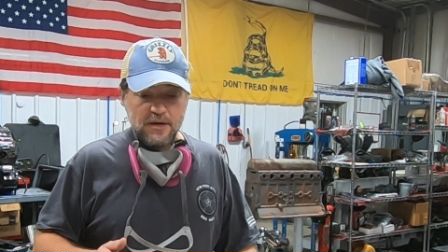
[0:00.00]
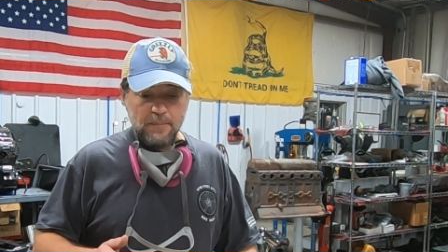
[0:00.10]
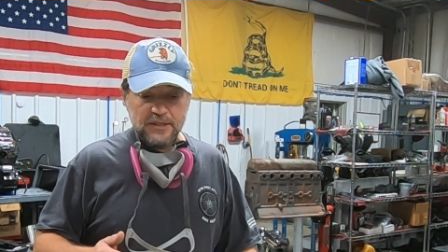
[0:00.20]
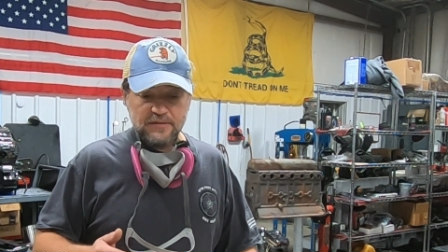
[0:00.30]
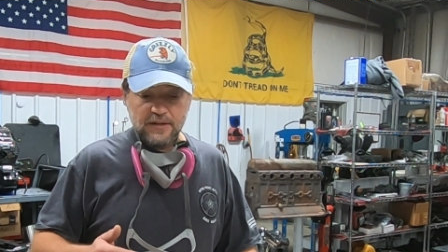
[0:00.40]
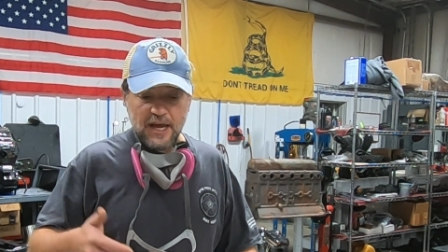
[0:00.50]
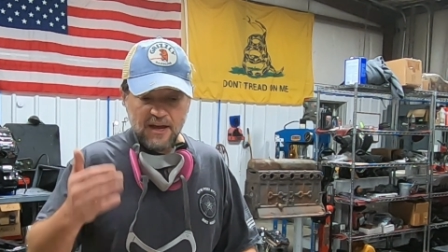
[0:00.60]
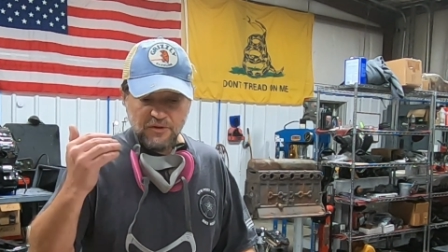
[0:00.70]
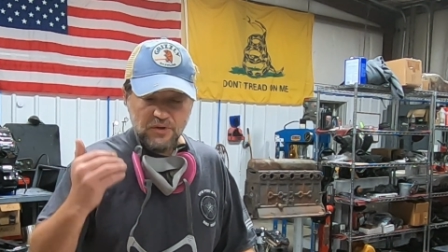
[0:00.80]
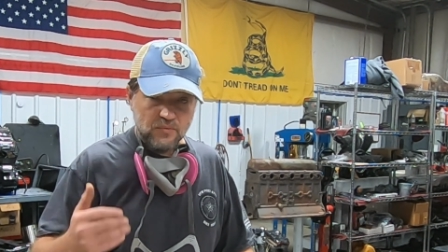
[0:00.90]
But uh,
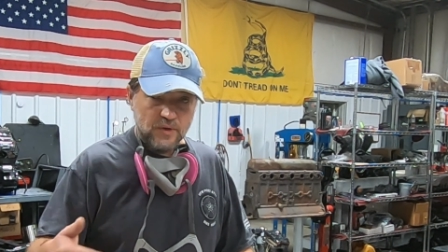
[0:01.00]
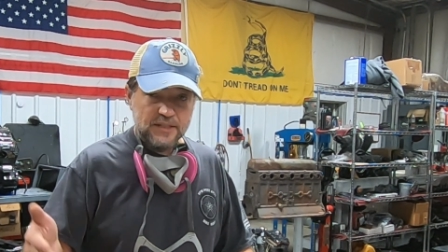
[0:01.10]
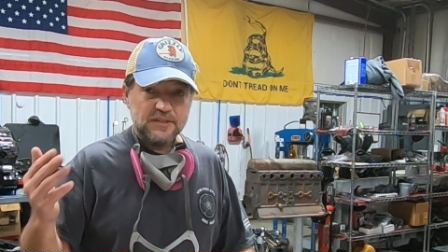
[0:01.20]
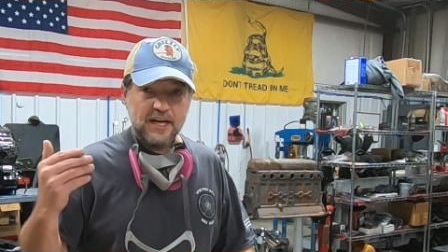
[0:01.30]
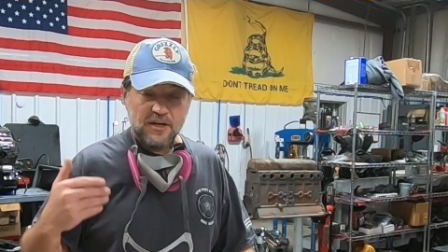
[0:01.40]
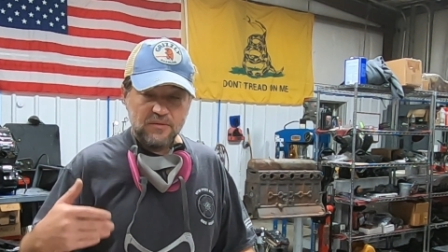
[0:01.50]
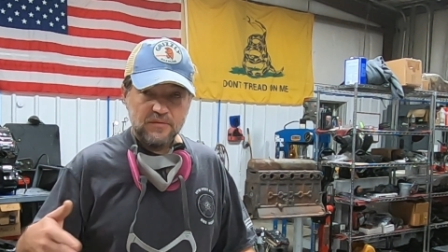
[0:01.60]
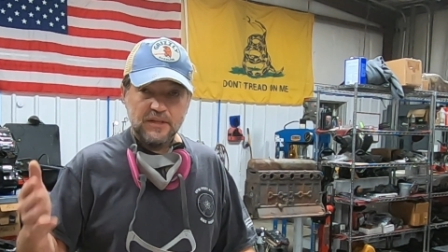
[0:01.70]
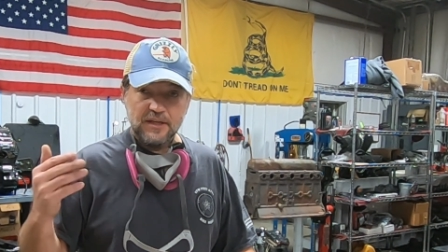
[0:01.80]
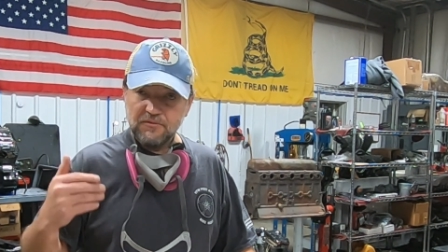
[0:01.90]
after you rinse out
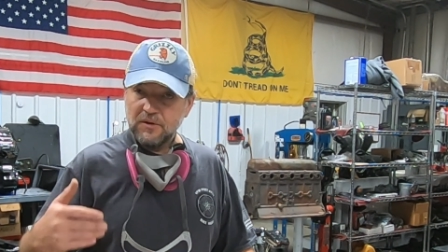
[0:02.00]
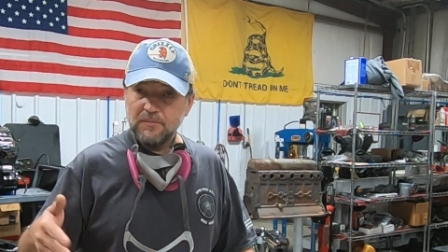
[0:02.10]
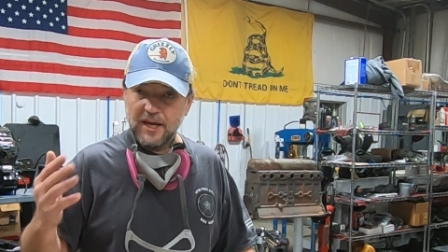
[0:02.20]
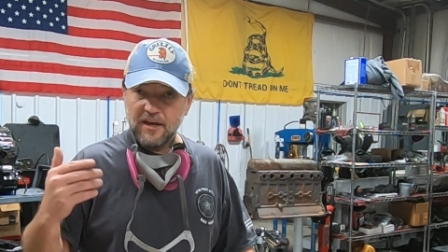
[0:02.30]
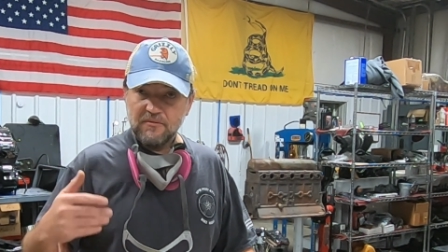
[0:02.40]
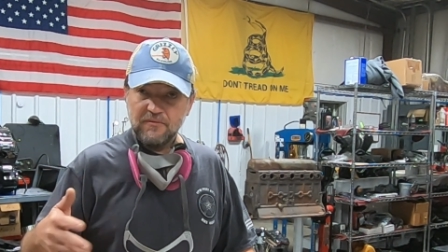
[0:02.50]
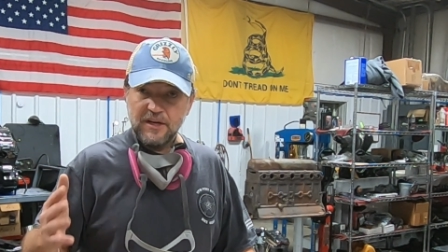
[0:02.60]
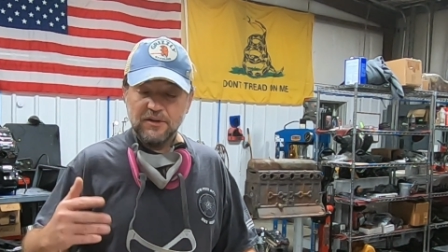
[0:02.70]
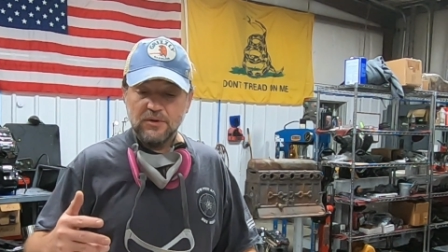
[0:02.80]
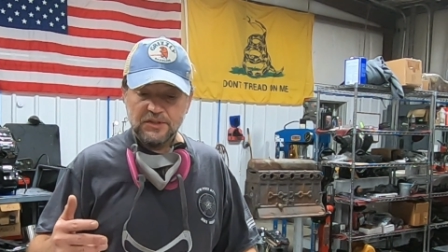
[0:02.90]
that uh, from that
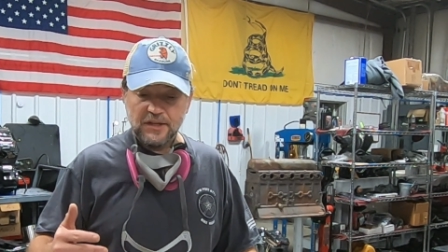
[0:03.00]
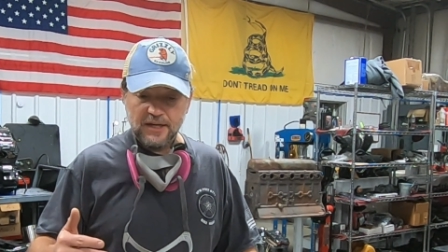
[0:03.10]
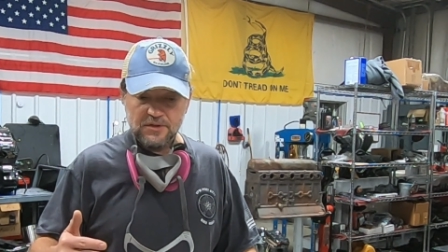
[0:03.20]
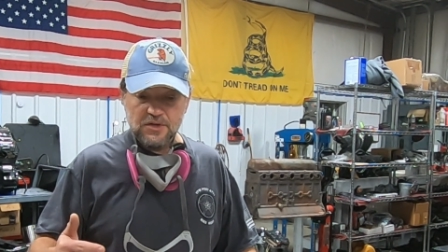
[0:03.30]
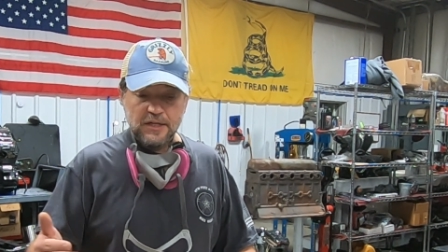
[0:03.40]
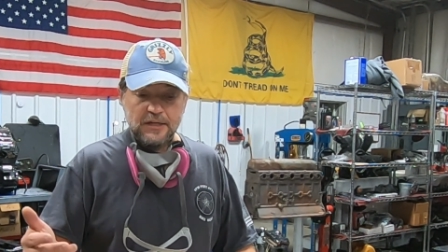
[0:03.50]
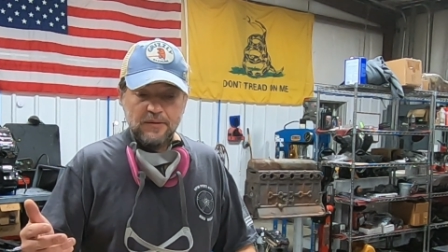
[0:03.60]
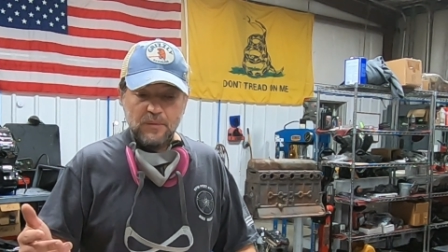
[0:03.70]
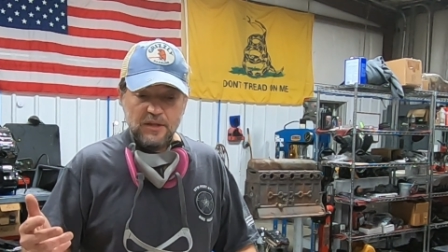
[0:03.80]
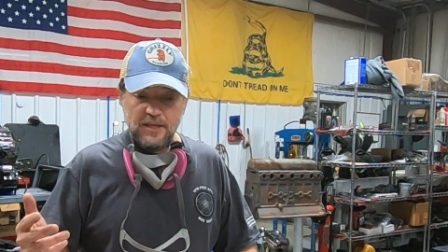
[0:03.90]
vinegar stage,
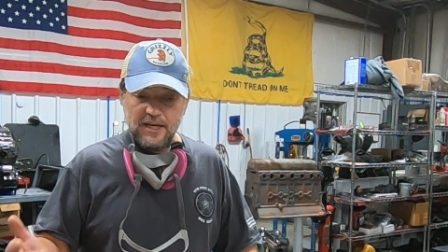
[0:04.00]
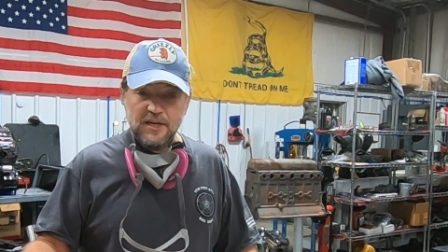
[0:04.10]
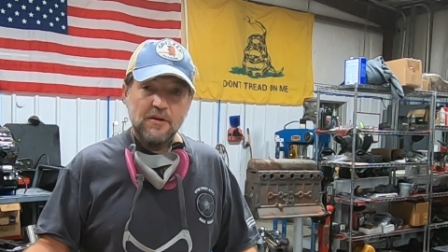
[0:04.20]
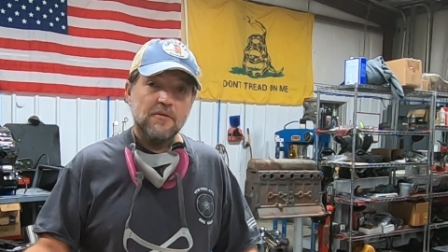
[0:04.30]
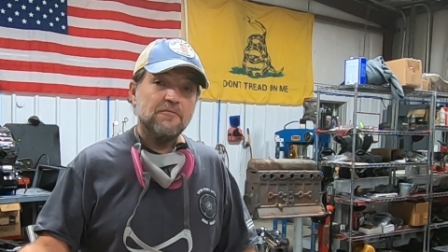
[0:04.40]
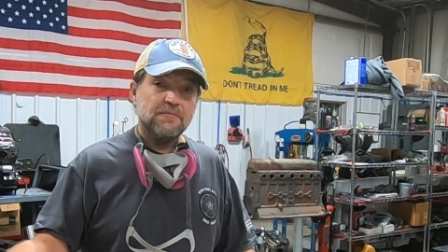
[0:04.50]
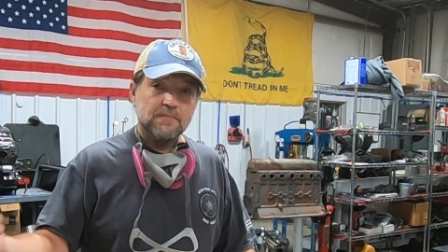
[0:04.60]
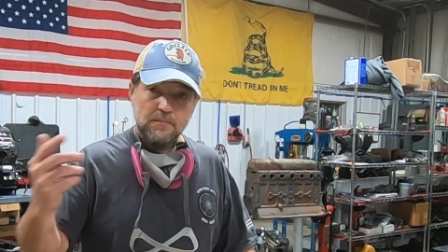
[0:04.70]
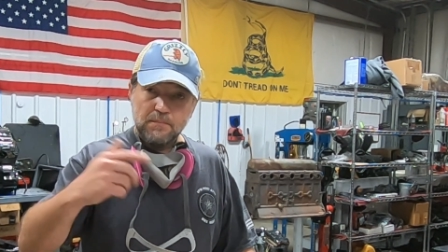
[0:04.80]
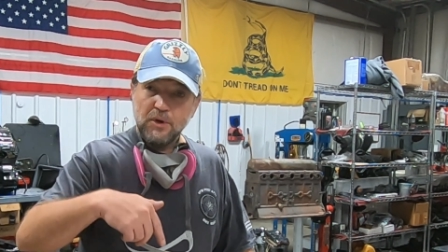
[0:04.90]
then
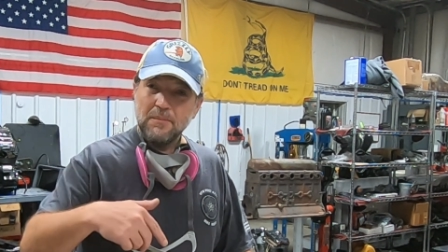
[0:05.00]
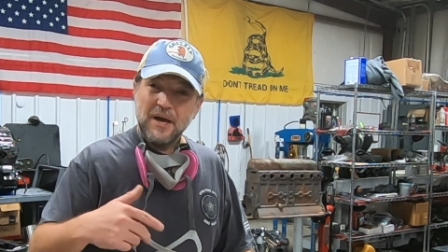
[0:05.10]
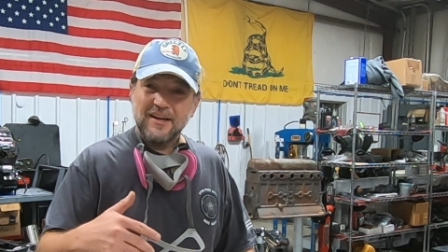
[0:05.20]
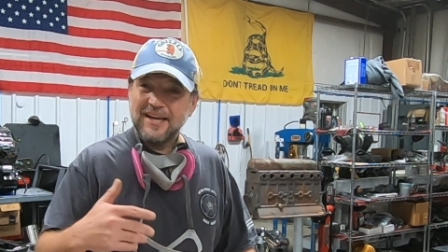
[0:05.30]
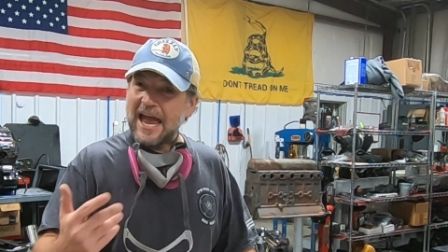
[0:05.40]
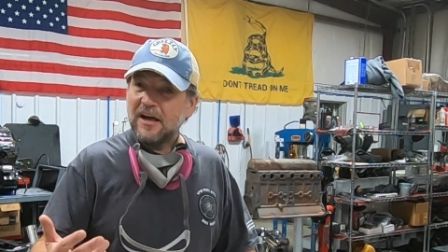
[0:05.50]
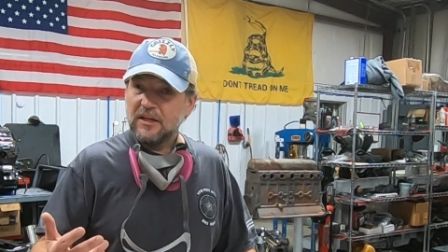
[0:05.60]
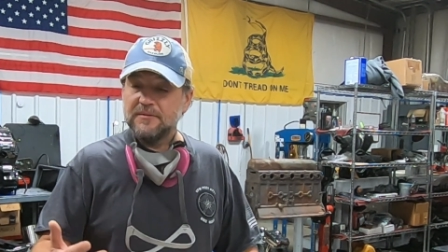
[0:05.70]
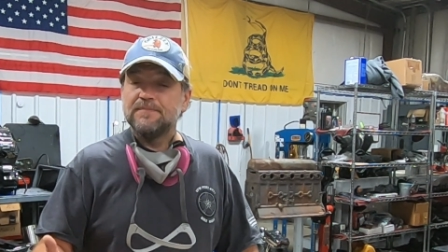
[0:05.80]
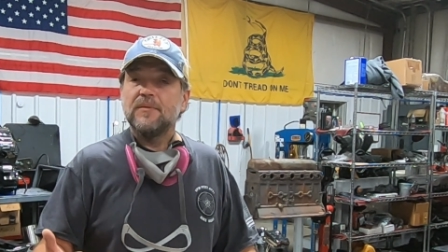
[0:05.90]
put about a
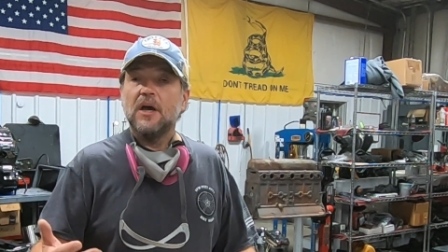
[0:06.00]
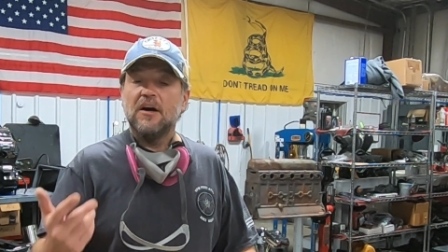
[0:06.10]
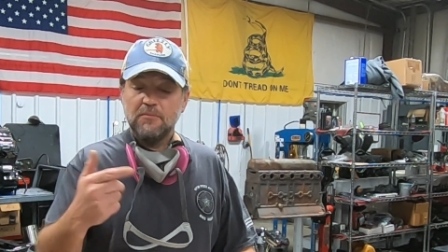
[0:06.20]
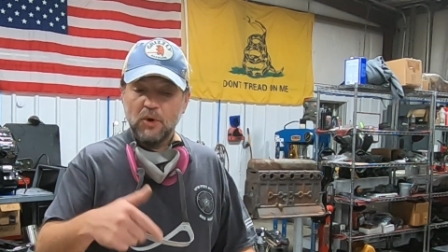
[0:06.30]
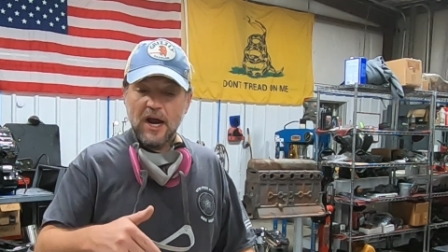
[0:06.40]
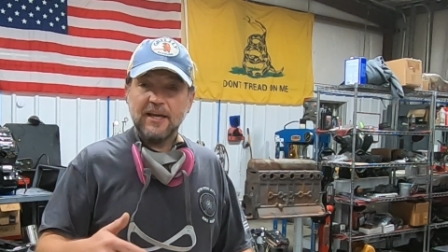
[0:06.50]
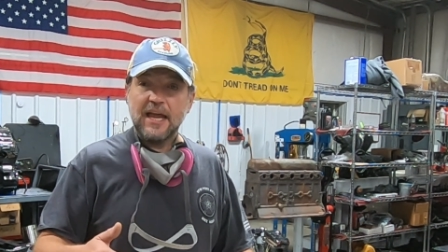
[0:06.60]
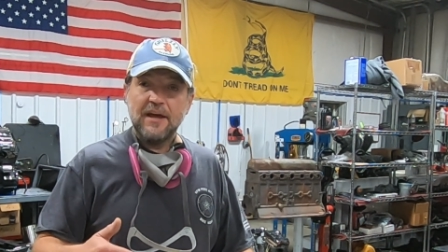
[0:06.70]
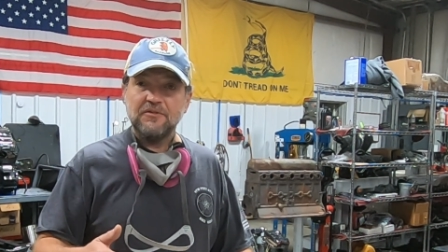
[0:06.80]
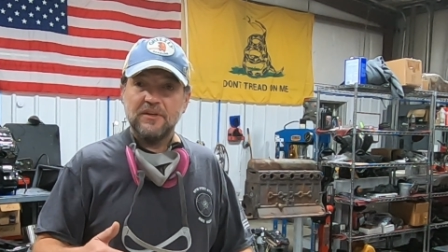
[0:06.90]
gallon of muriatic
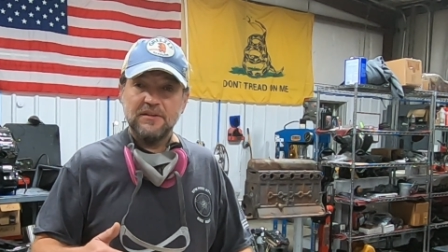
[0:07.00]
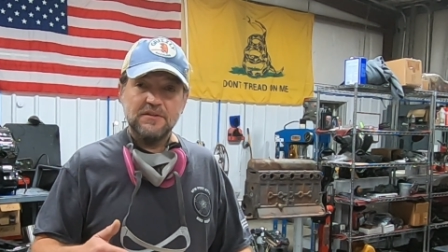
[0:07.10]
acid in the